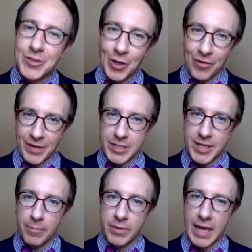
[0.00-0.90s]
servant
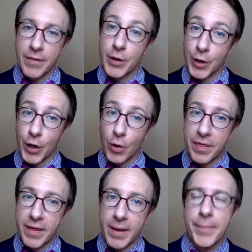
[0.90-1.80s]
shall play the cur
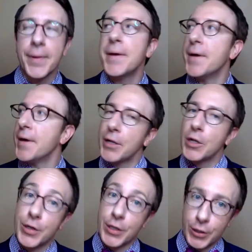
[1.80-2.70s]
with him,
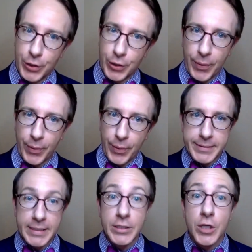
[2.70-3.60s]
look you,
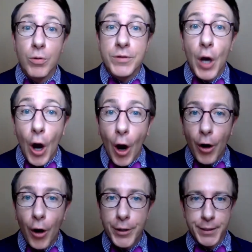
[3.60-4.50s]
it goes
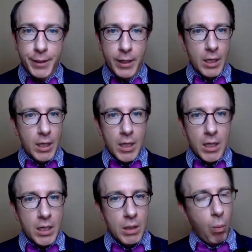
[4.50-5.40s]
hard.
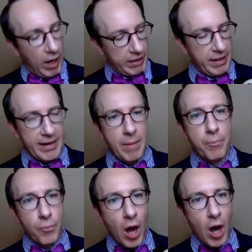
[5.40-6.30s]
One that I
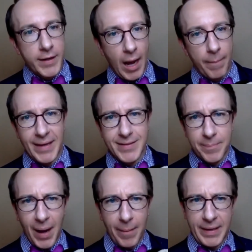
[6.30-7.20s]
brought up as a
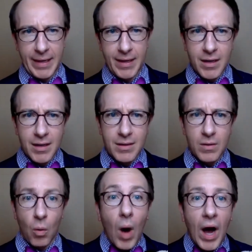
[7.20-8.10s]
puppy,
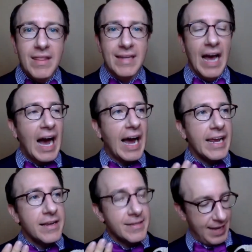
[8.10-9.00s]
one that
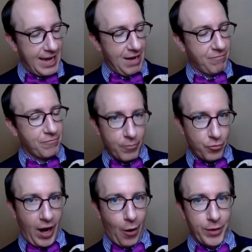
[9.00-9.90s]
I saved from
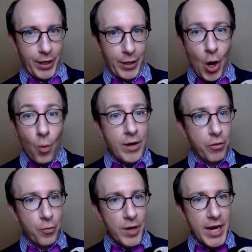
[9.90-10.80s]
drowning, when
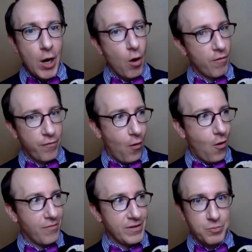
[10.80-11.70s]
three or
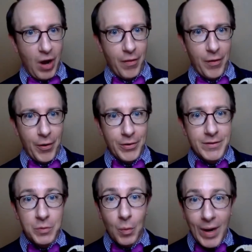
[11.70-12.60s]
four of his
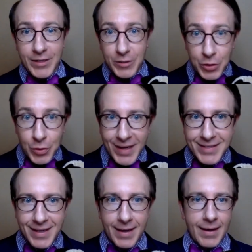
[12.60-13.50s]
brothers went to
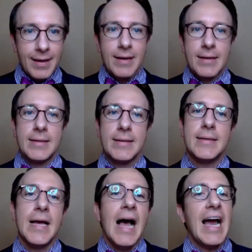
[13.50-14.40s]
it,
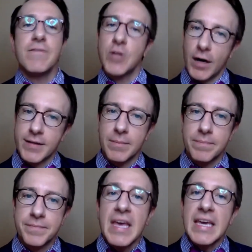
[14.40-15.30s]
I have taught him
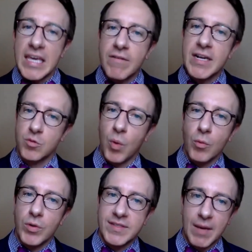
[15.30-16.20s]
even as one
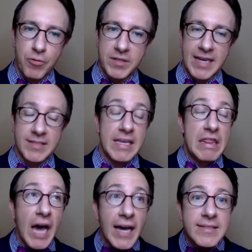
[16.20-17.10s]
would say precisely,
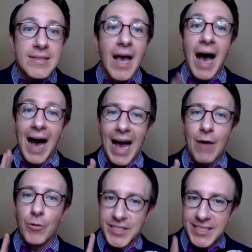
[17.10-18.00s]
thus I
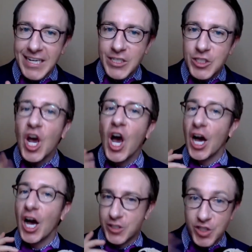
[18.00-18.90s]
would teach
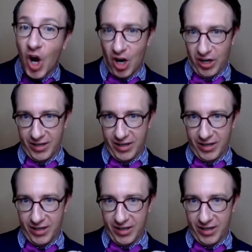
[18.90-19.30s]
a dog.